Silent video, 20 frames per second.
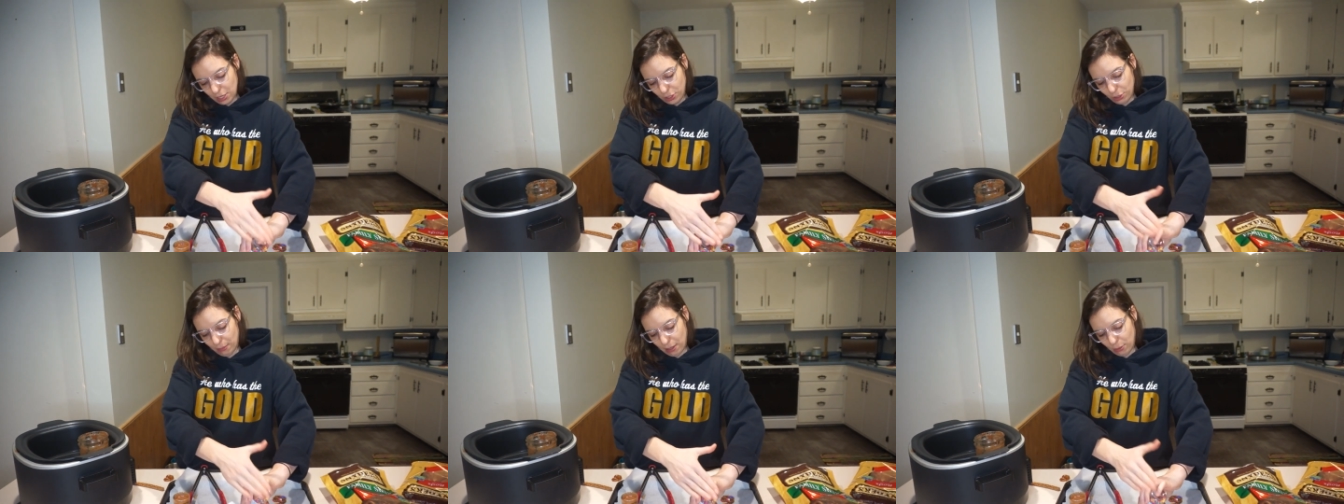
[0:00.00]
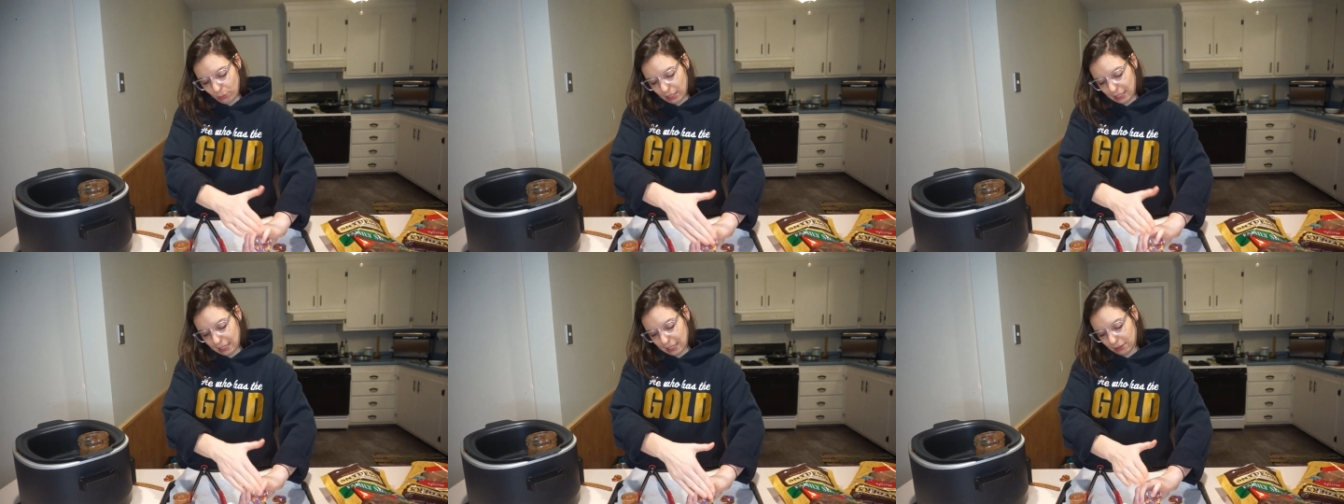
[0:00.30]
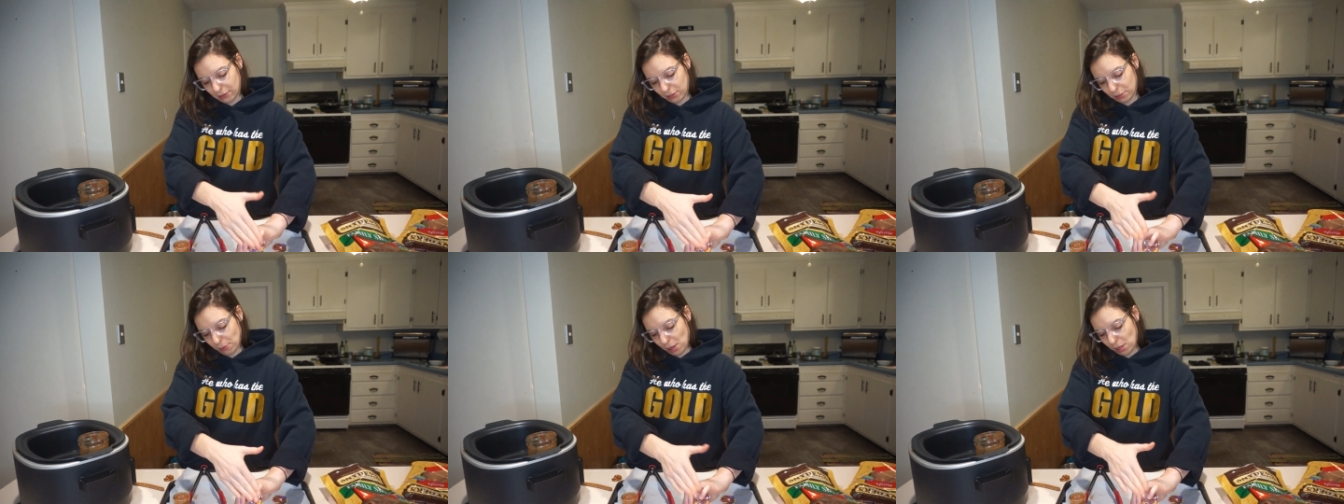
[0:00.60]
You might wanna
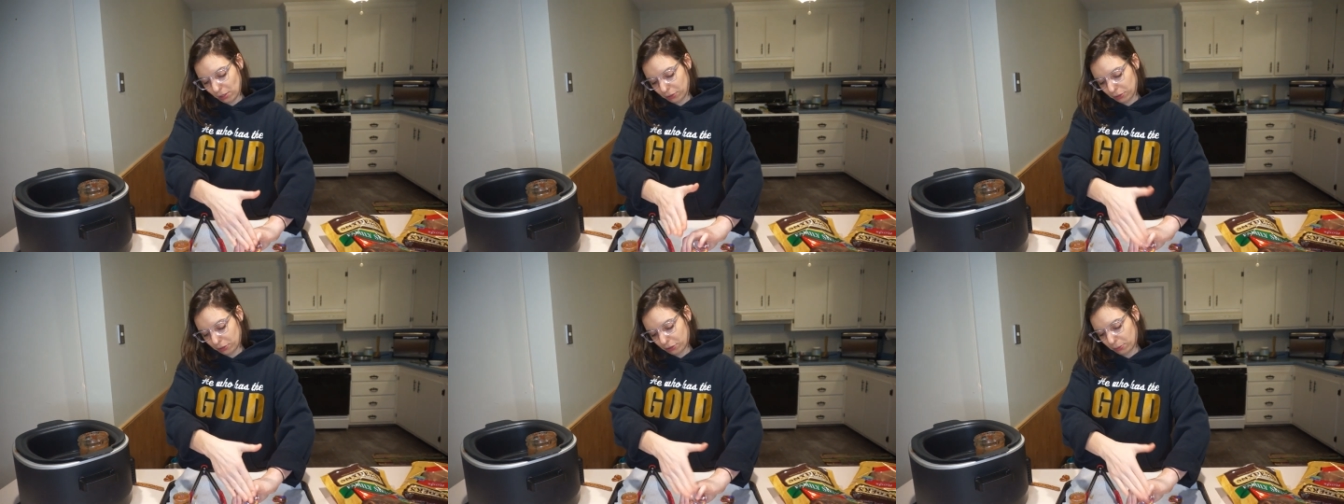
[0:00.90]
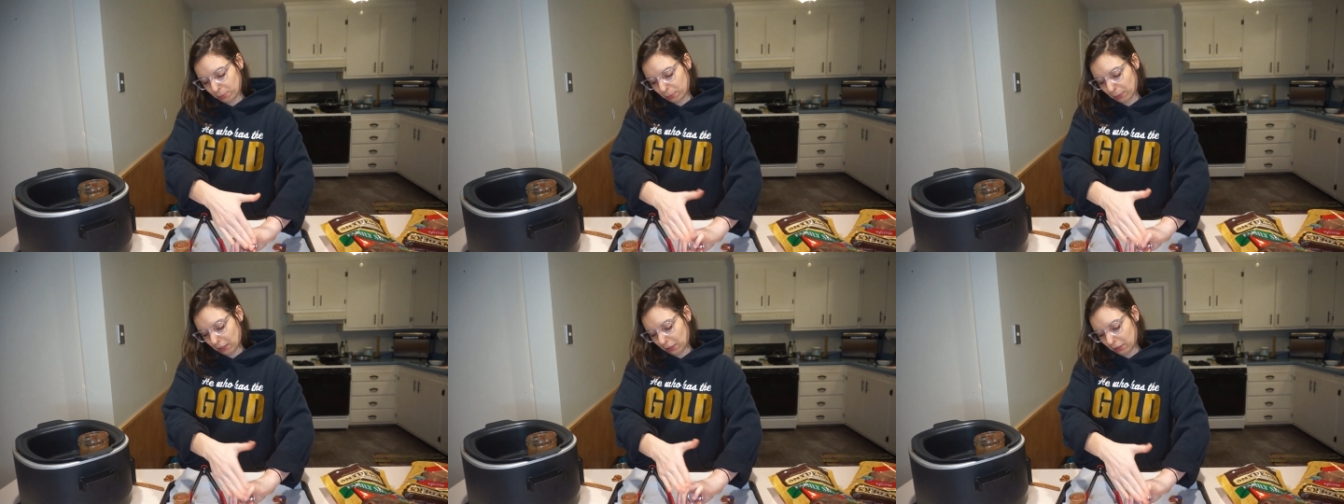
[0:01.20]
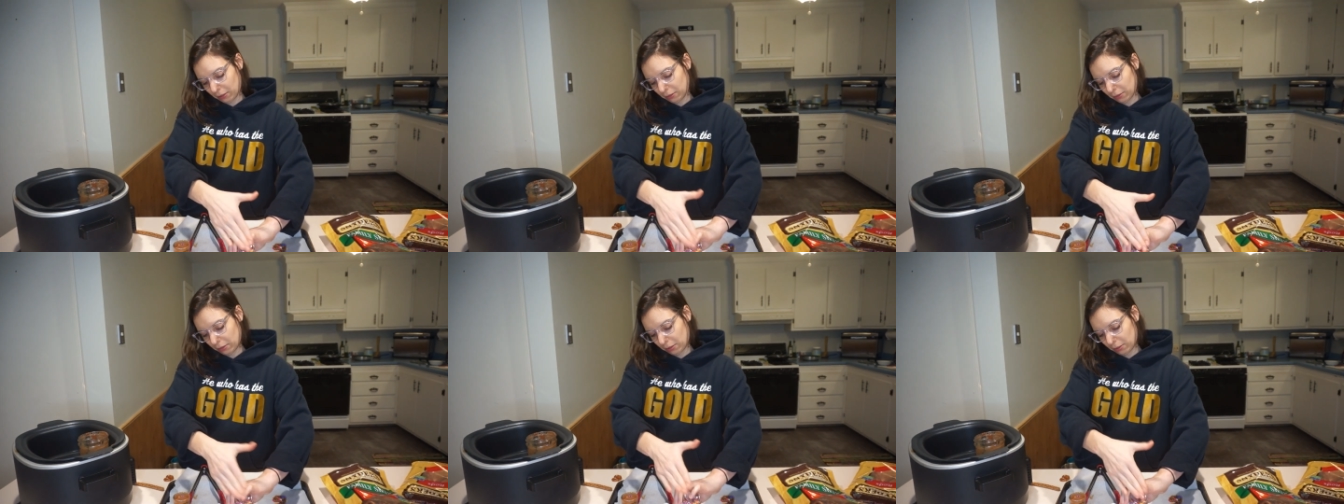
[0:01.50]
get smaller
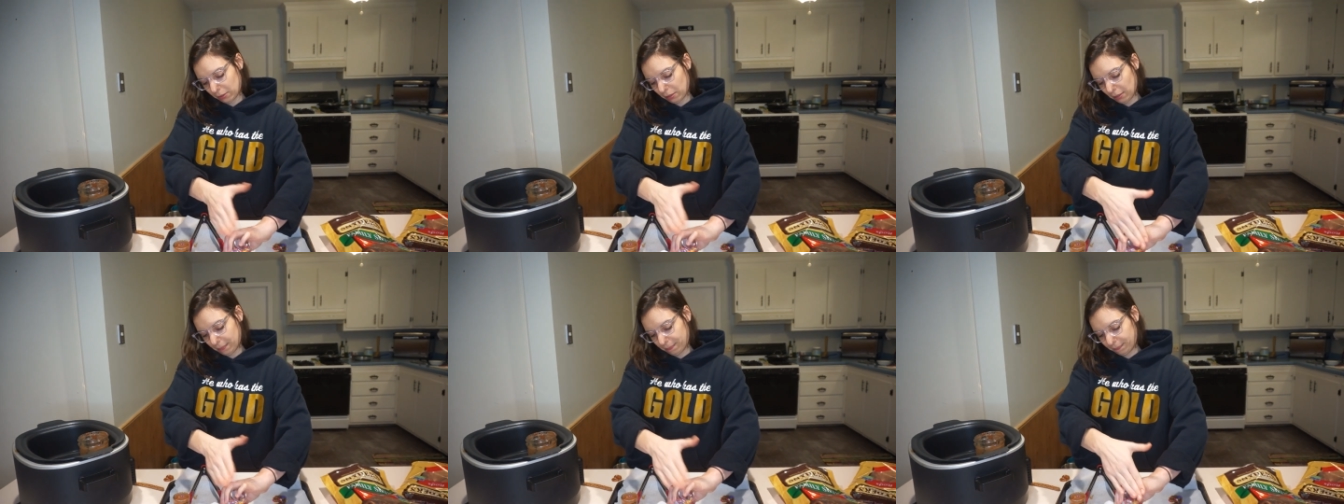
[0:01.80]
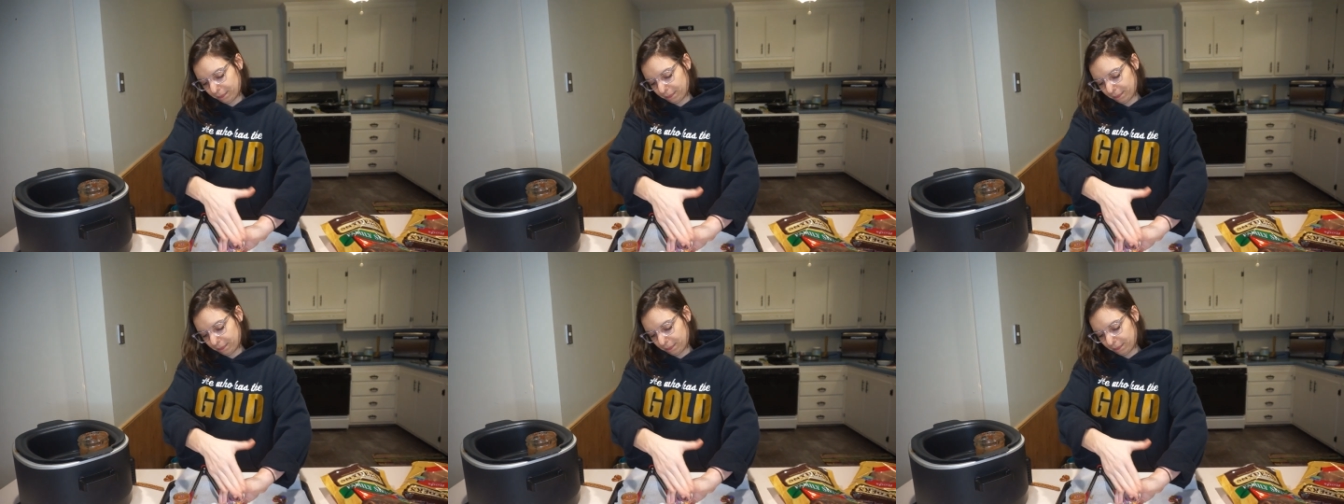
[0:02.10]
sprinkles.